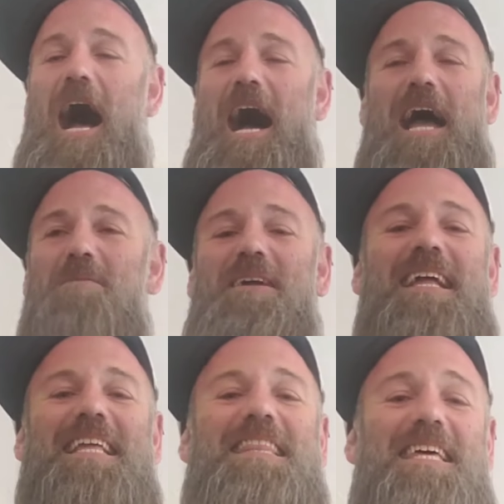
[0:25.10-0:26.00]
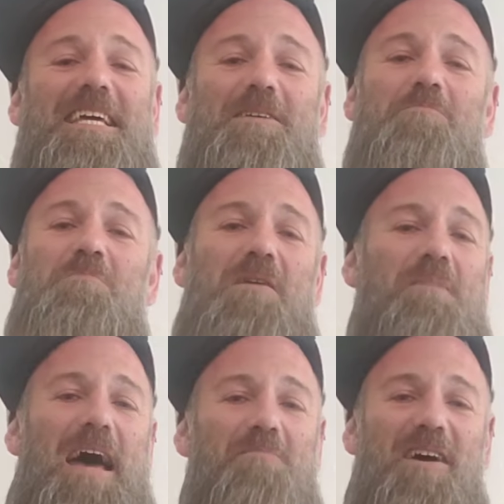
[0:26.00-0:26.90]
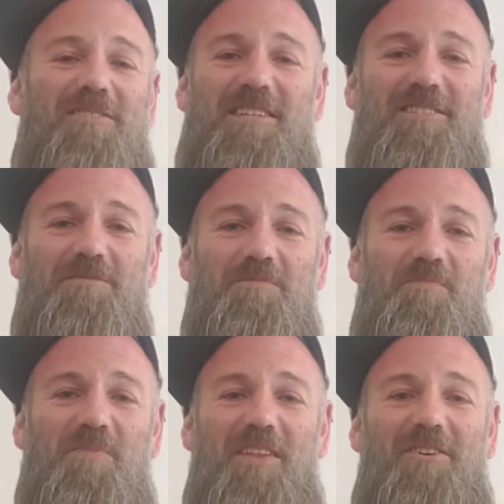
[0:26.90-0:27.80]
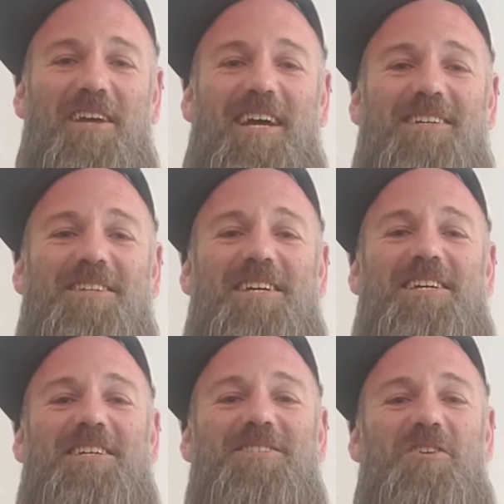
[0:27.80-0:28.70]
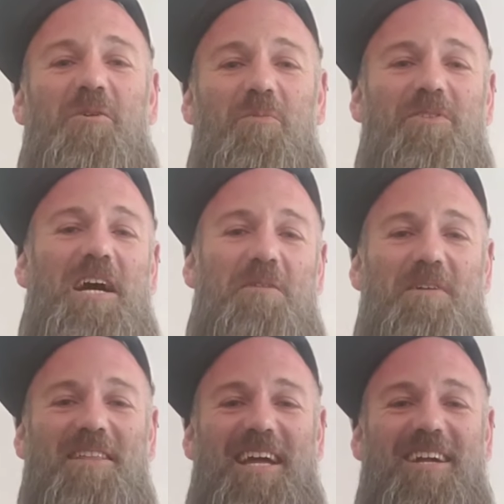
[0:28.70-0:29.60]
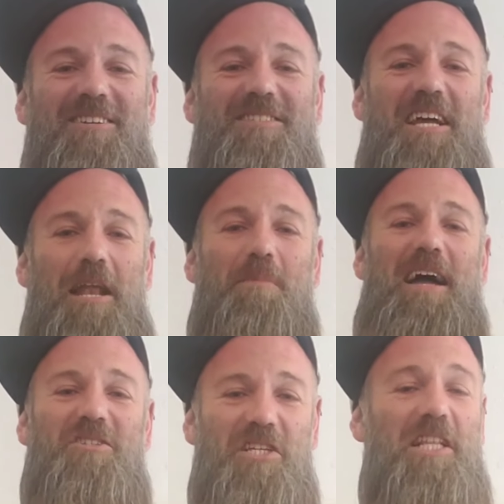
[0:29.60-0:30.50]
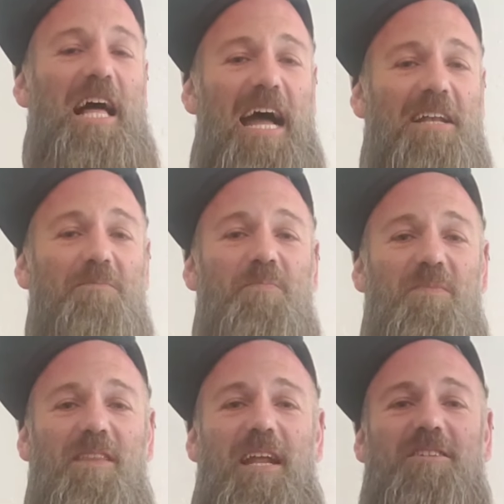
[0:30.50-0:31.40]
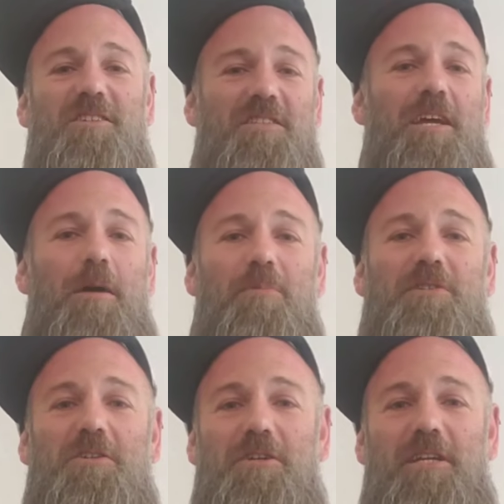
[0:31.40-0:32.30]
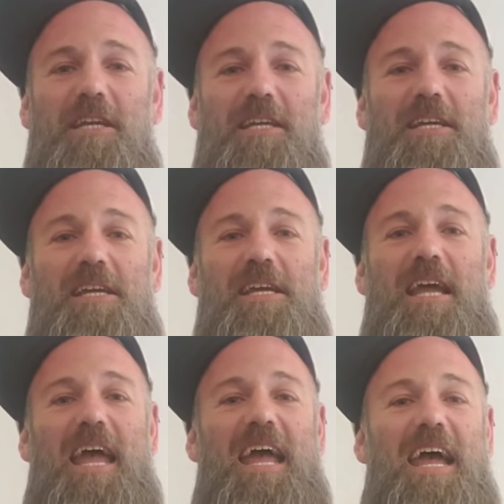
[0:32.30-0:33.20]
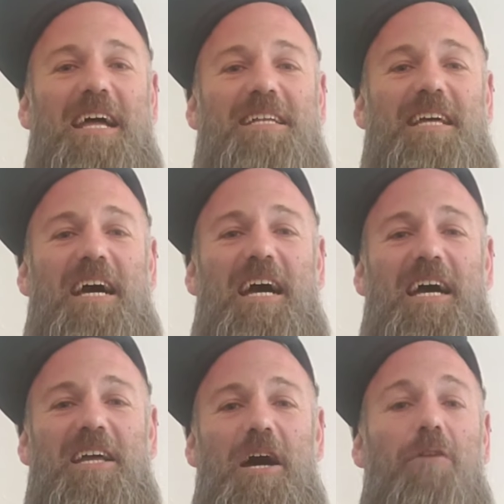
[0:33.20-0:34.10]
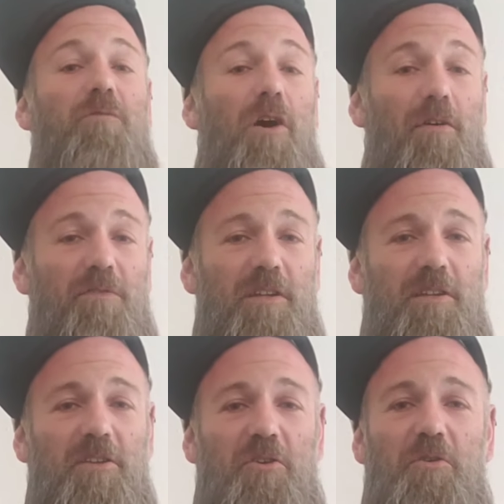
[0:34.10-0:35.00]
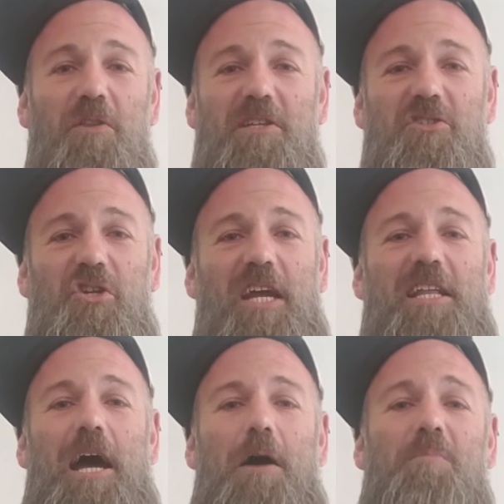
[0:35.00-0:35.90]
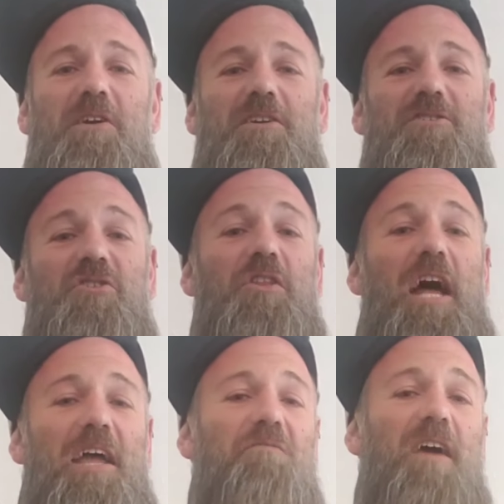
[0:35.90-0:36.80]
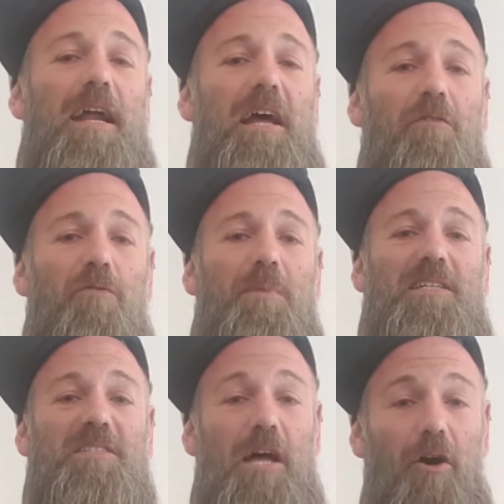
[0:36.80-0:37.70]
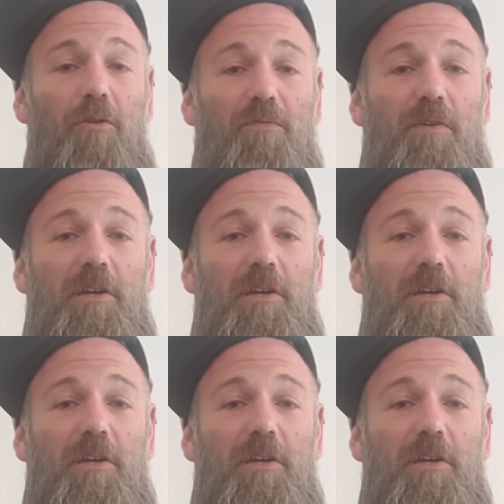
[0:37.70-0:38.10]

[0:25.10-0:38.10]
I am anything but mad about this. Okay, so we'll talk about that here in a second. I'm actually glad that I took the opportunity and got involved in Kou Lee's trade copier so that I could find out for myself,